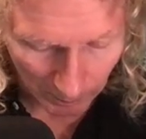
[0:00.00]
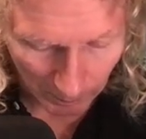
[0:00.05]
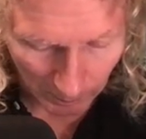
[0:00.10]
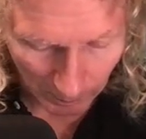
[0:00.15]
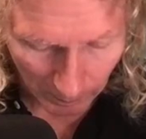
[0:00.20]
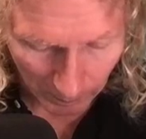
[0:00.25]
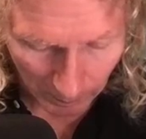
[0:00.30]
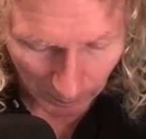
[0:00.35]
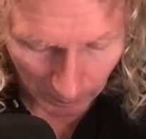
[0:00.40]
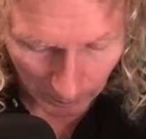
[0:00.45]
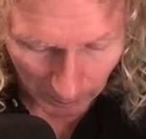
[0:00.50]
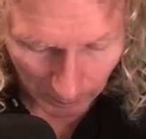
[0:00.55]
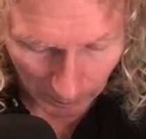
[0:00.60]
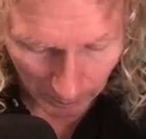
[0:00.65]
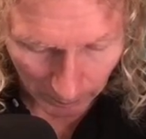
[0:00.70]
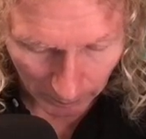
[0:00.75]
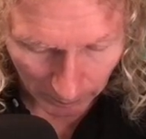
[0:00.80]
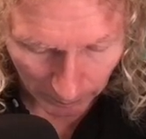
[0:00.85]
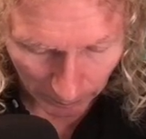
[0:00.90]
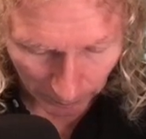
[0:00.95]

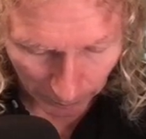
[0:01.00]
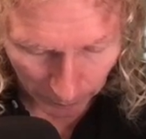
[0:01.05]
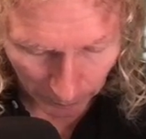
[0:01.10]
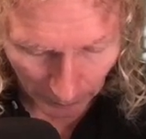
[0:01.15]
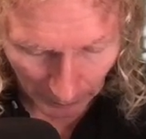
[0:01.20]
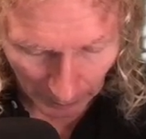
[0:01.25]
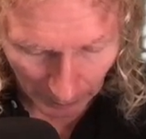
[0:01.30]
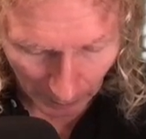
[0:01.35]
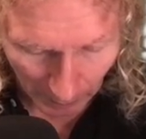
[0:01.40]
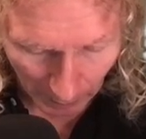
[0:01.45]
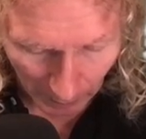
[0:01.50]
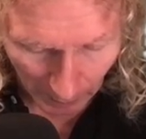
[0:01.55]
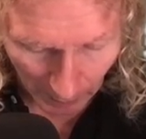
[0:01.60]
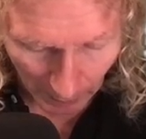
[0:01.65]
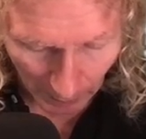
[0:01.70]
(silence)